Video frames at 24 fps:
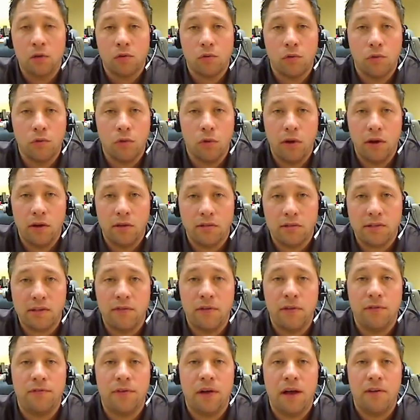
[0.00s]
Crude oil,
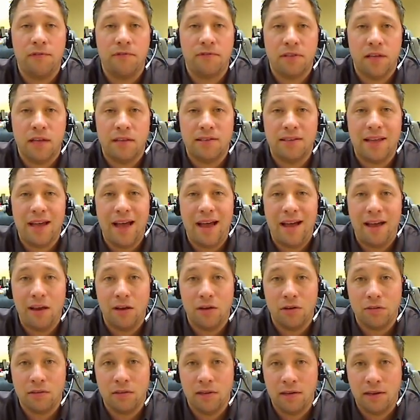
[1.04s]
75 cents
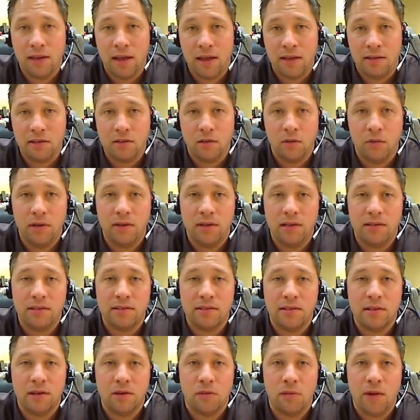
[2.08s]
higher today, so we did
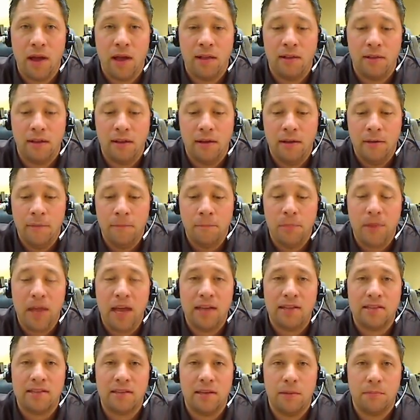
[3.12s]
see a rally
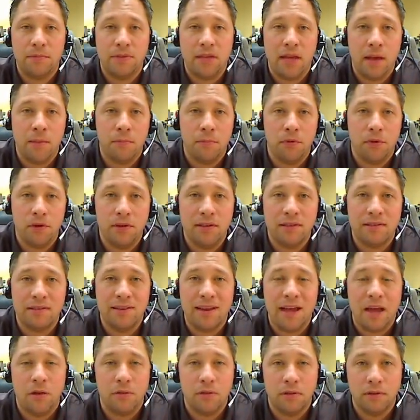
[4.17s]
as September is
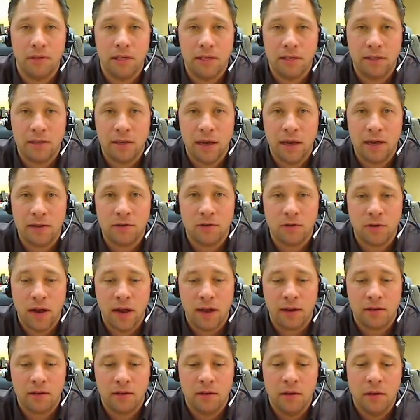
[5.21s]
now the lead
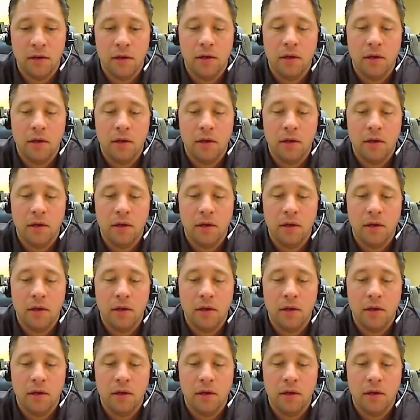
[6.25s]
contract.